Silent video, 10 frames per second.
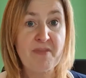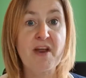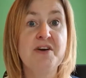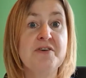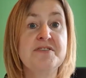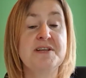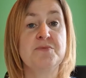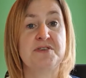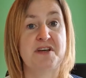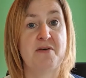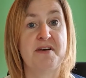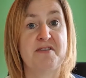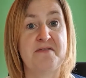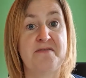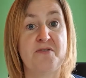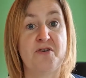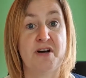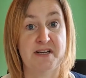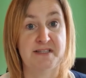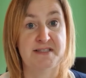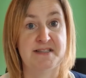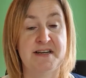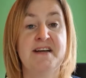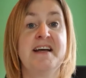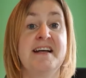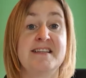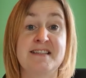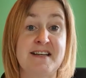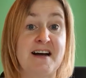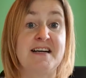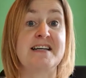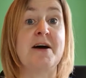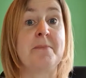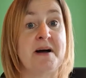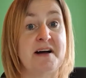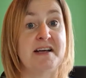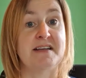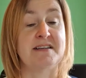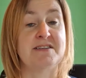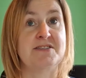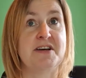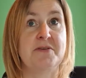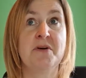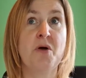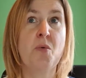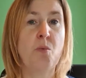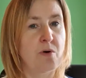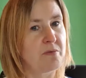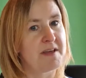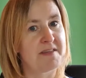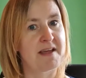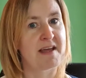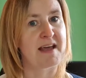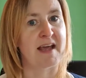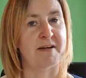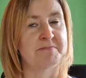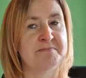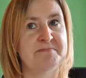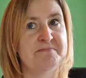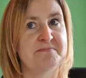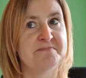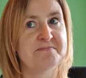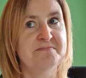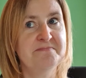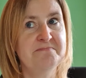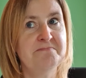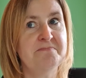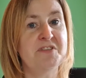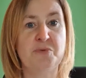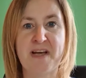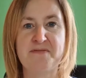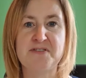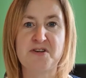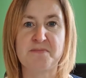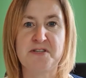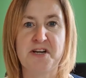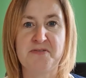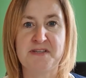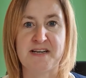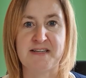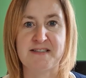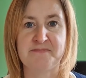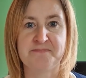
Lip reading: noticing what's going off for us inside our mind. So what are we thinking? Do we ever stop to notice?